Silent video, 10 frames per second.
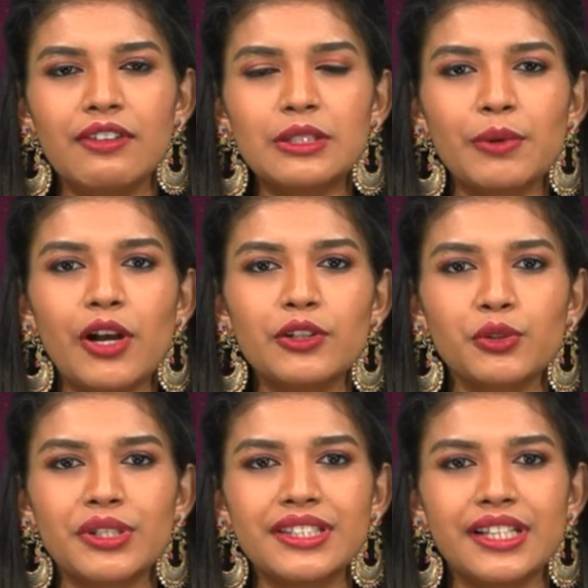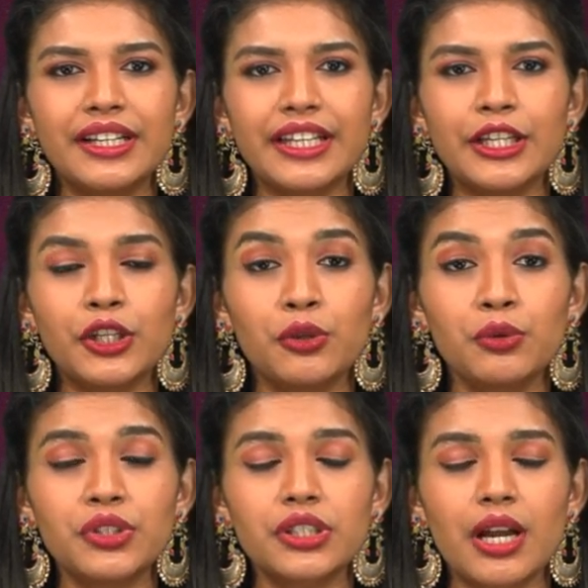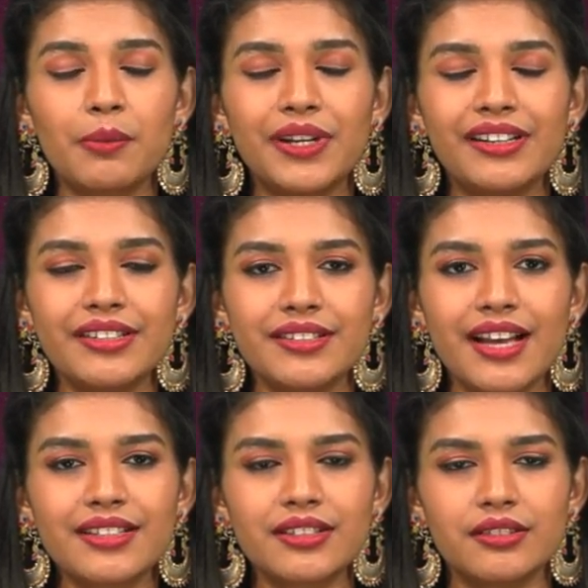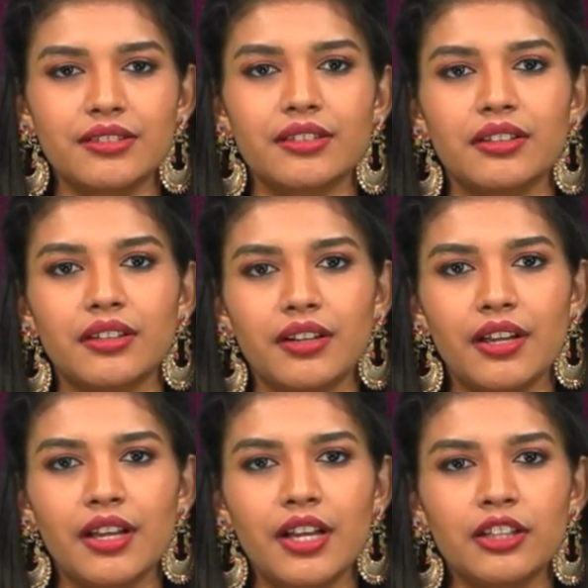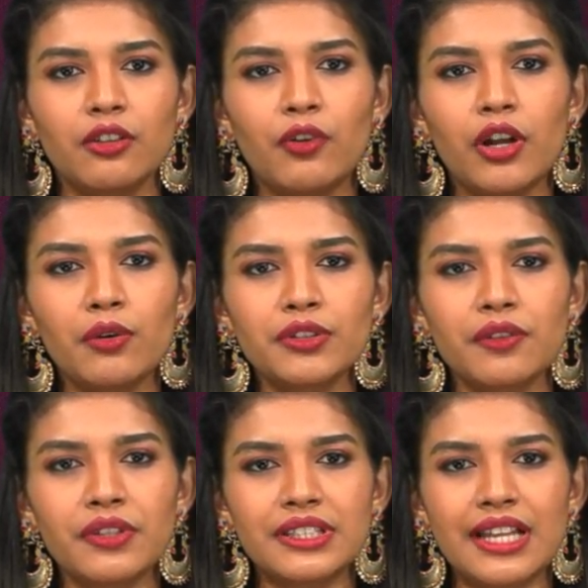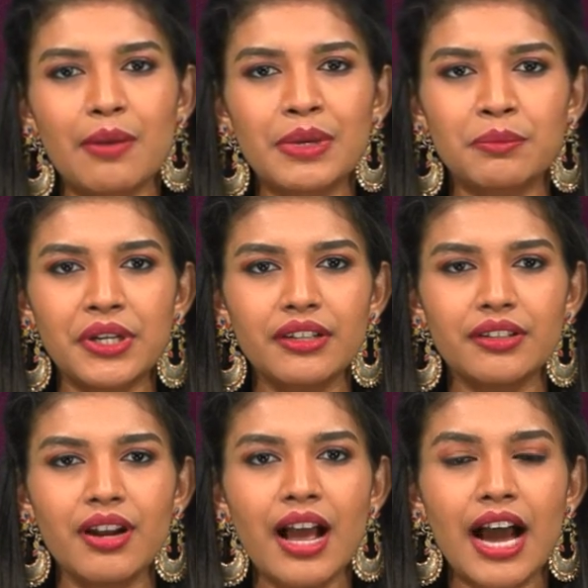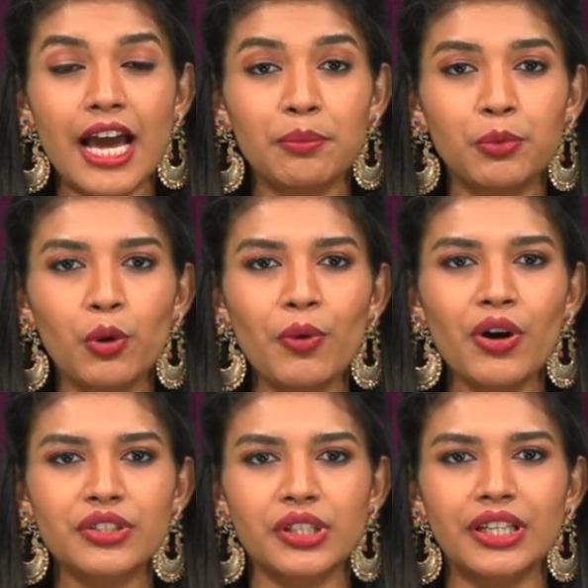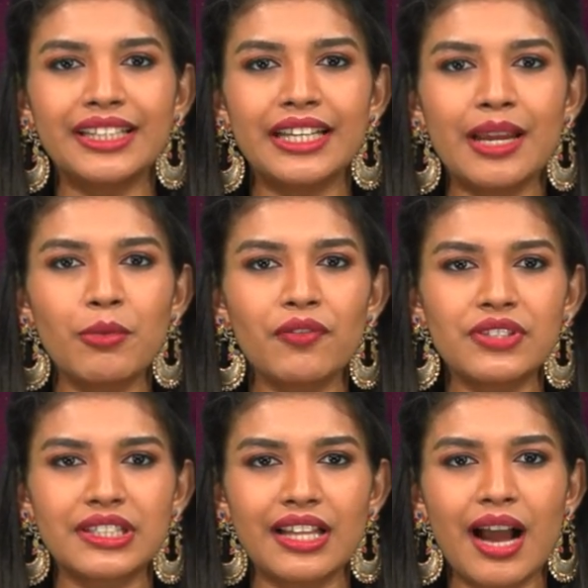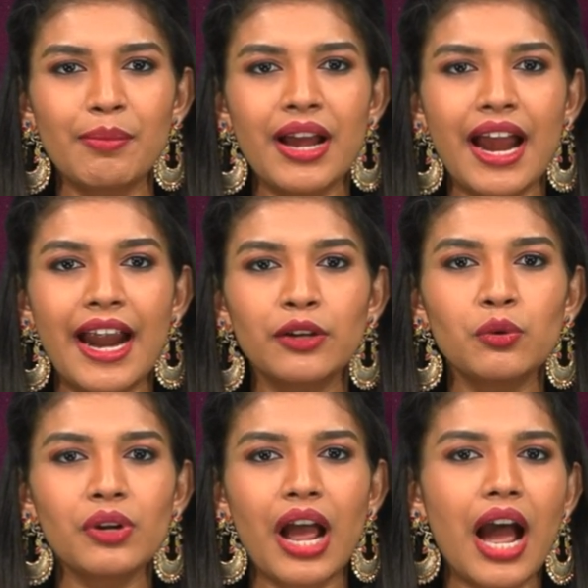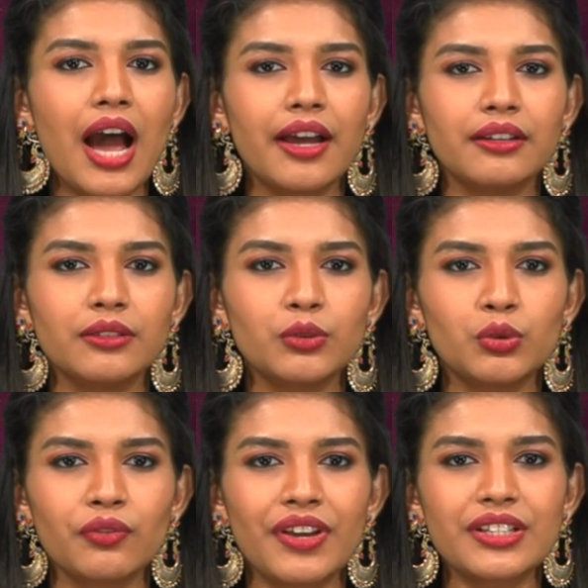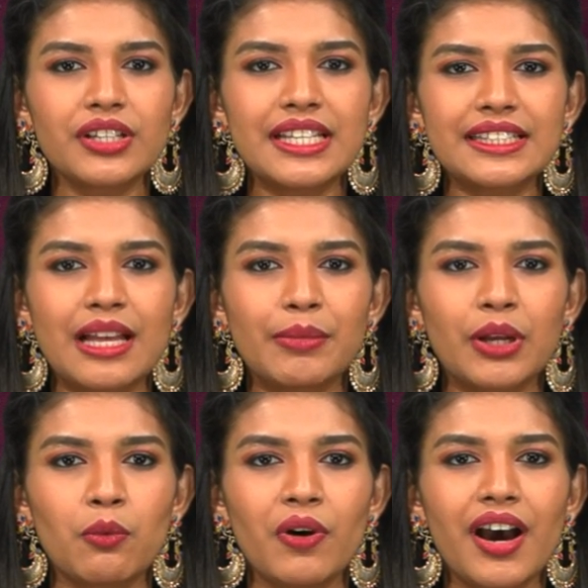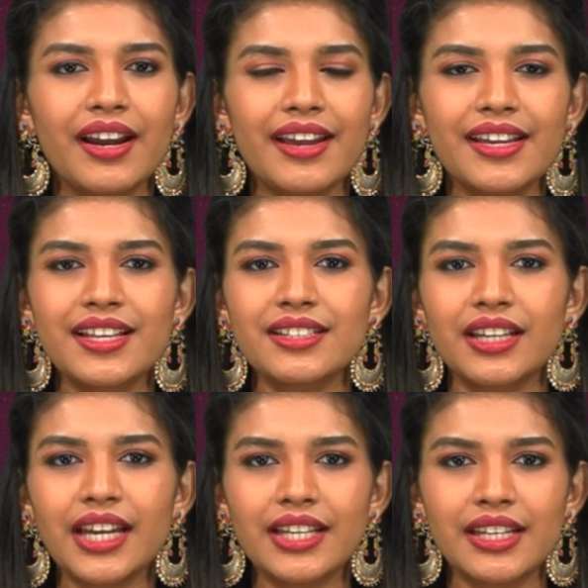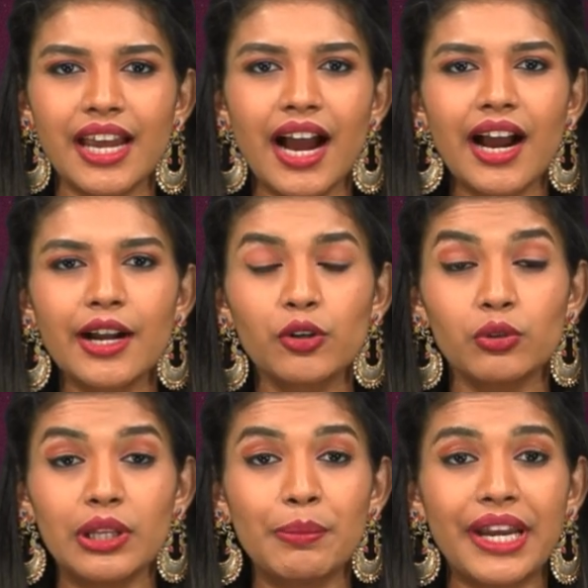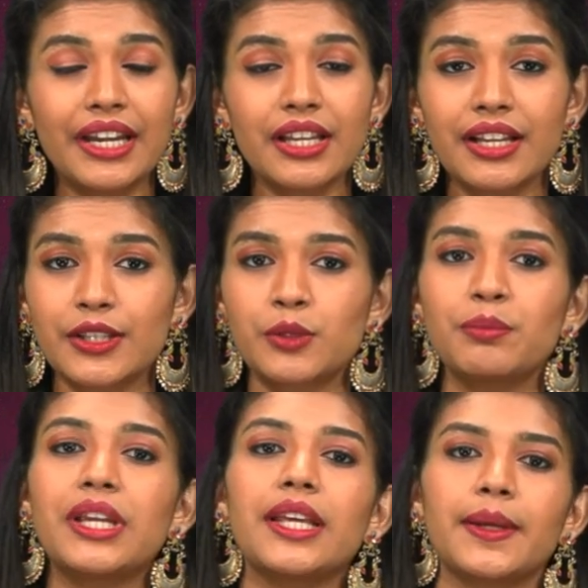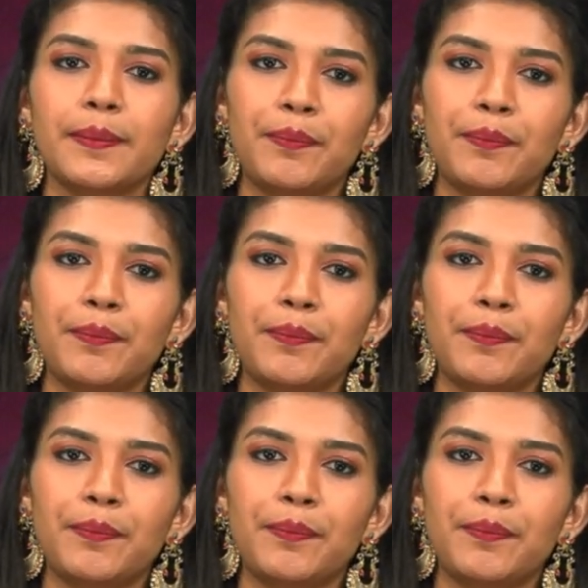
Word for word: which may also result in huge communal disaster. The followers of Islam in Britain are provoked in the name of Islam and Quran to wage an Islamic war against India to liberate Kashmir.